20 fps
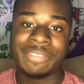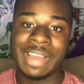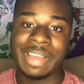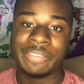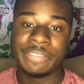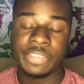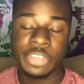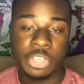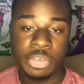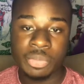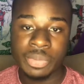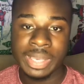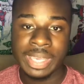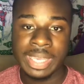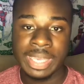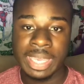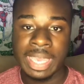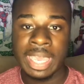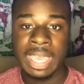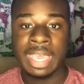by
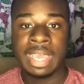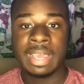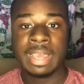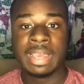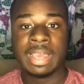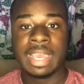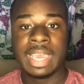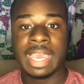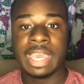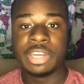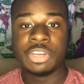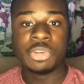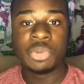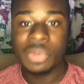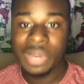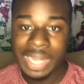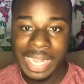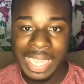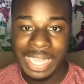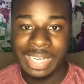viewing, and
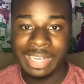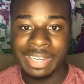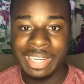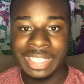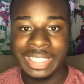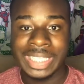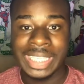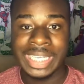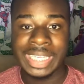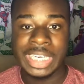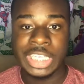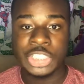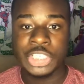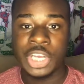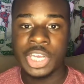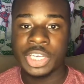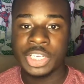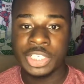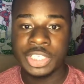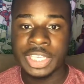doing anything that
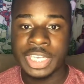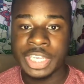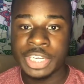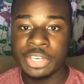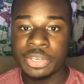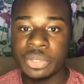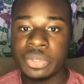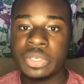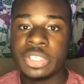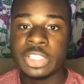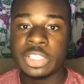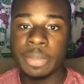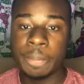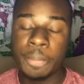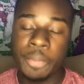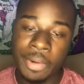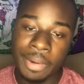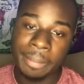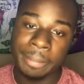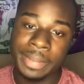y'all can do to
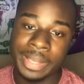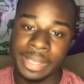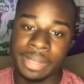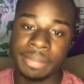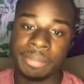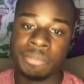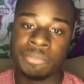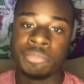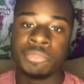support me.